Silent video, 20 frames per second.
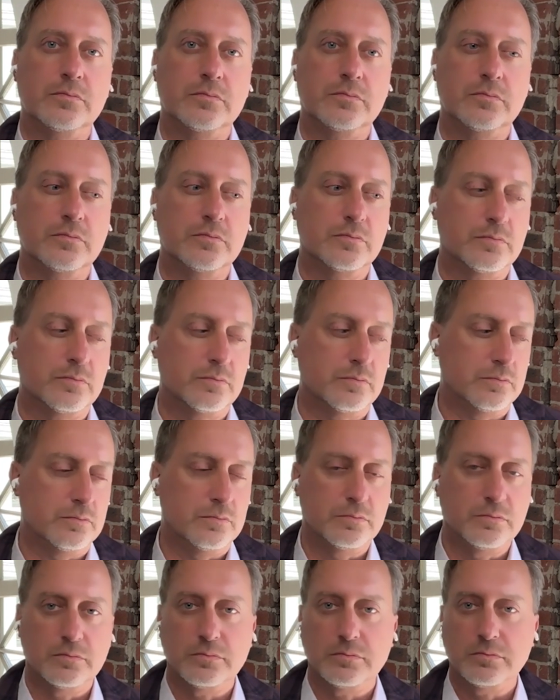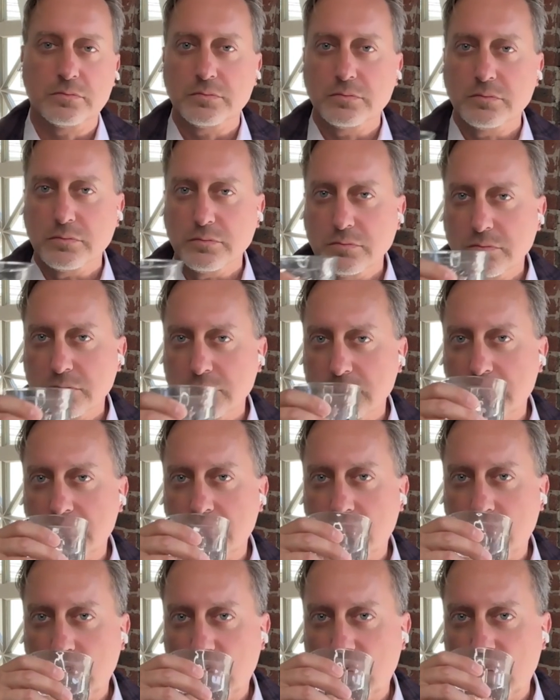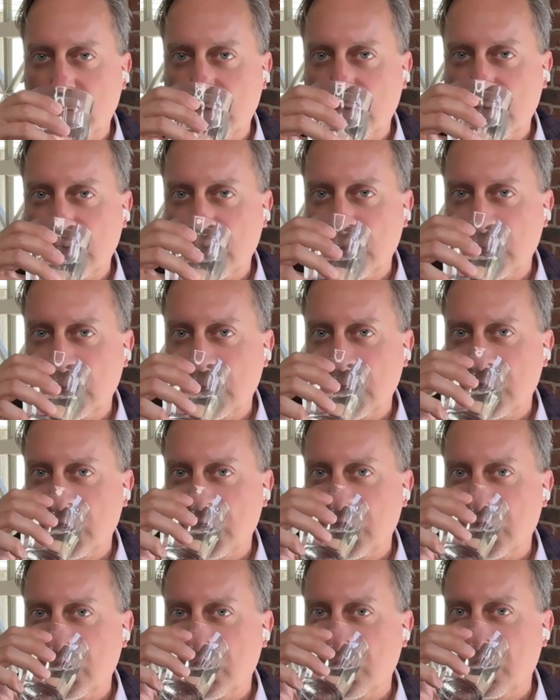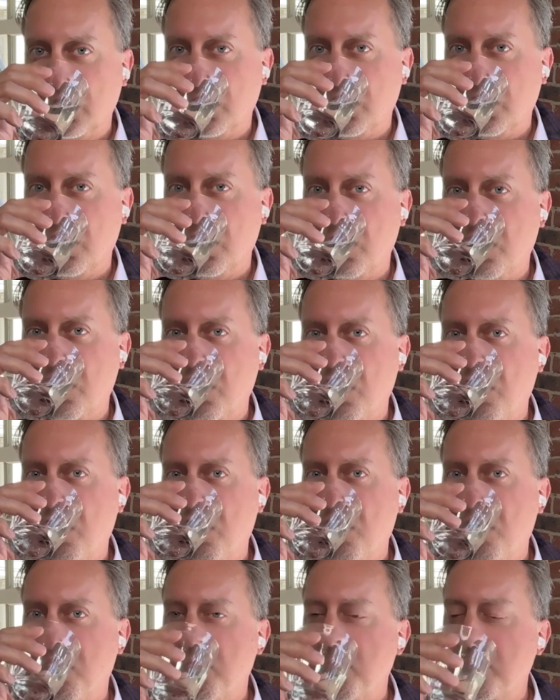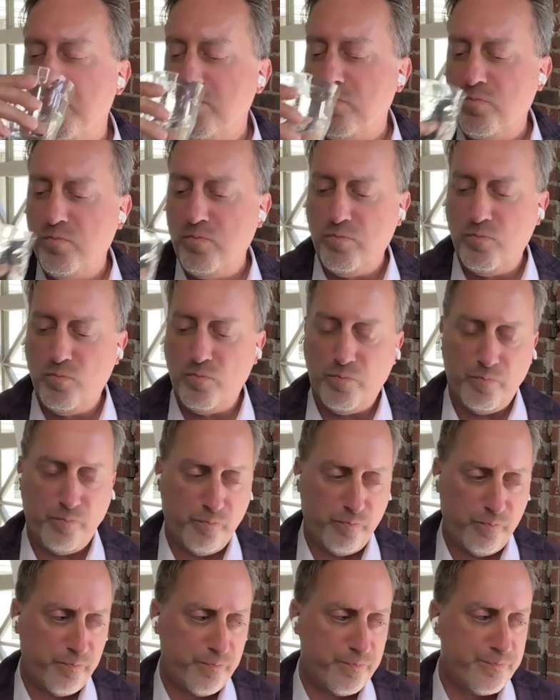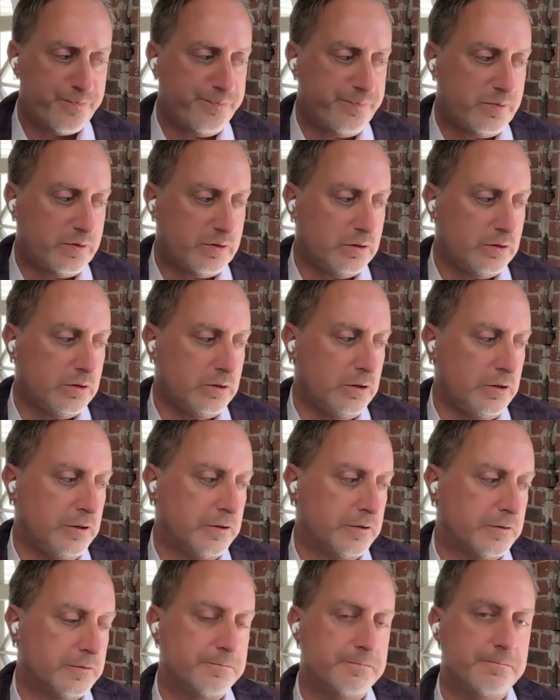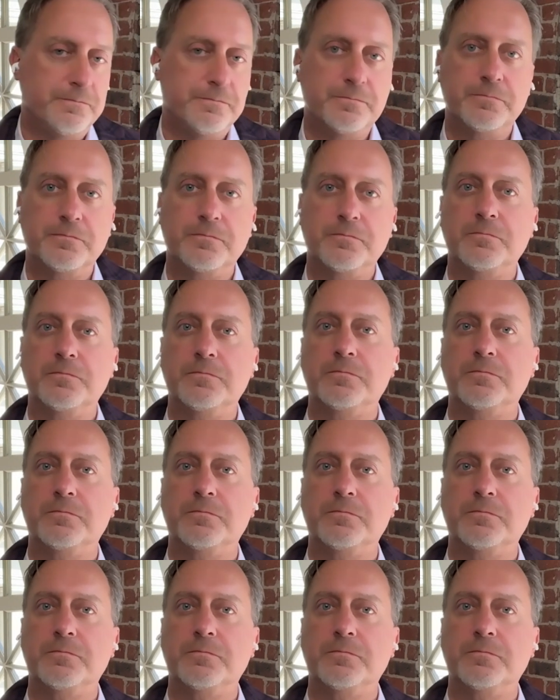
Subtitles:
This person isn't speaking.